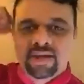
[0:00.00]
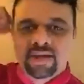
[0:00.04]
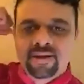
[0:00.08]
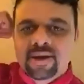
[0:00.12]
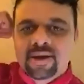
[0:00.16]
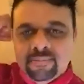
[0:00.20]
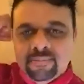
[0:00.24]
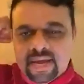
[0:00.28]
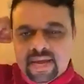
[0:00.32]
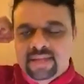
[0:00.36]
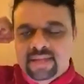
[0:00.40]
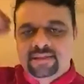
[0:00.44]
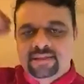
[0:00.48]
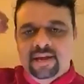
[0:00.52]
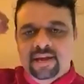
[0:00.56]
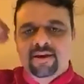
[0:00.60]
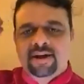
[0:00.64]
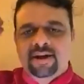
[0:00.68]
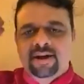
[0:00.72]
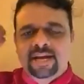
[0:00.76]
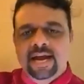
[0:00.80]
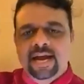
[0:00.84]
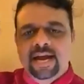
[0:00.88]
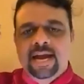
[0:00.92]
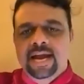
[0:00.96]
Praise the Lord.
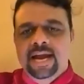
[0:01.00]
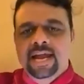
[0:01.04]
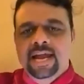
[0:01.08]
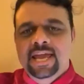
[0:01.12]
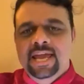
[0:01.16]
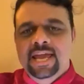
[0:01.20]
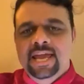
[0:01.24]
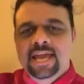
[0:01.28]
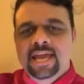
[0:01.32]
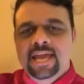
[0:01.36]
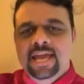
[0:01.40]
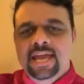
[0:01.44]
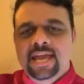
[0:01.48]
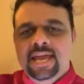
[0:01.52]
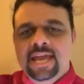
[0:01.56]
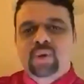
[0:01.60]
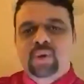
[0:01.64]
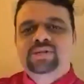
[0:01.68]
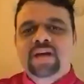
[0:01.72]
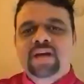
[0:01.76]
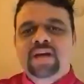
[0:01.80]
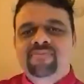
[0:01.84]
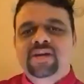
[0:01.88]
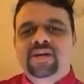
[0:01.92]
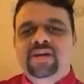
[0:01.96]
Hallelujah. Because
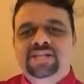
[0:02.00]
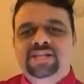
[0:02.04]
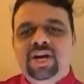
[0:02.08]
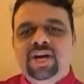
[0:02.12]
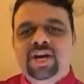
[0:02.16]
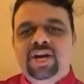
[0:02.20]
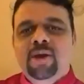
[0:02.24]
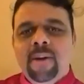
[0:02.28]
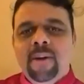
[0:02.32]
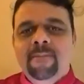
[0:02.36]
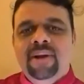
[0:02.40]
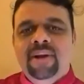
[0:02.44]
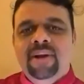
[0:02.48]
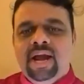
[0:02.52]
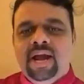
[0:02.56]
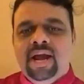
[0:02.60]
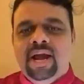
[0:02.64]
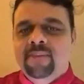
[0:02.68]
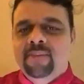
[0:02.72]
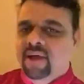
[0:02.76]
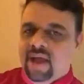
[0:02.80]
I'm the seed of Abraham.